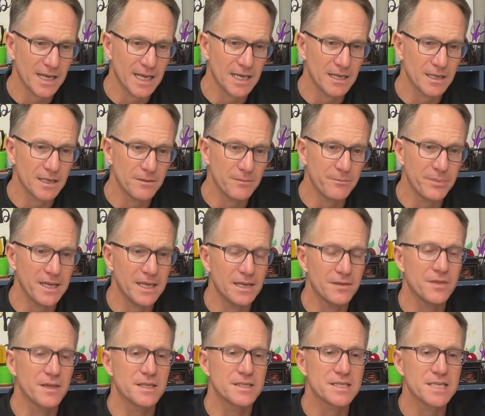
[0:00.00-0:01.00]
and be
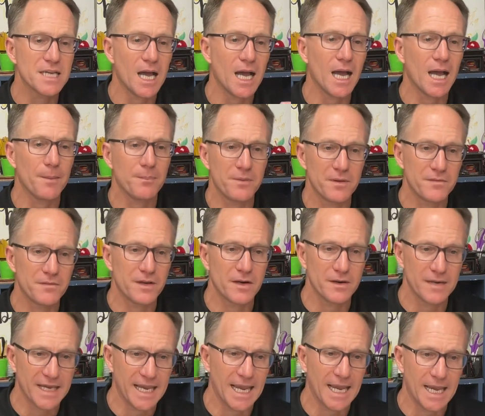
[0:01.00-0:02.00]
at the top of their
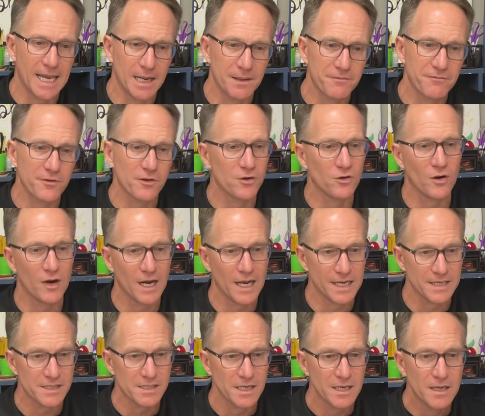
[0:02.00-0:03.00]
game for
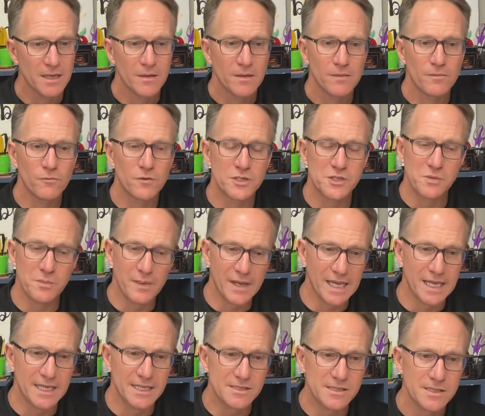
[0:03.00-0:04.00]
Christ, which
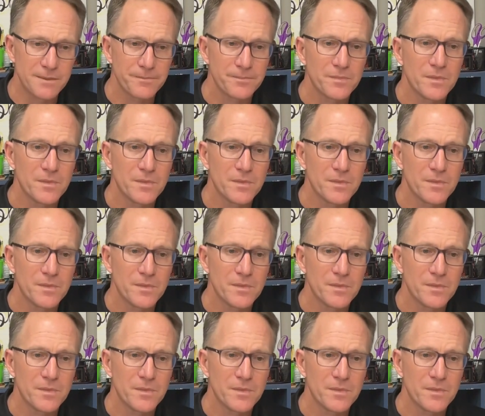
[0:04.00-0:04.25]
means